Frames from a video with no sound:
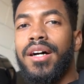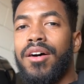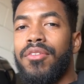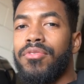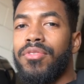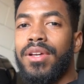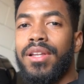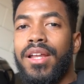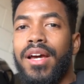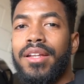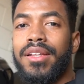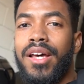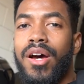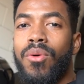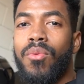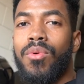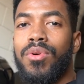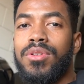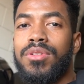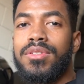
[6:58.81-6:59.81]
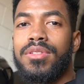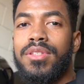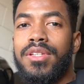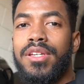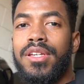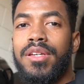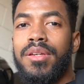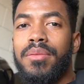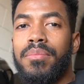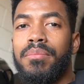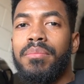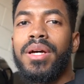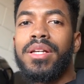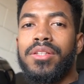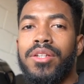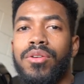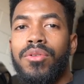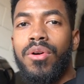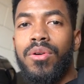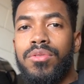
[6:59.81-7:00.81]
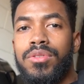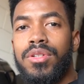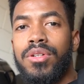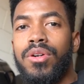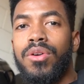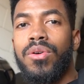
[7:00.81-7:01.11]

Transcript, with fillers: I felt like that was the better route to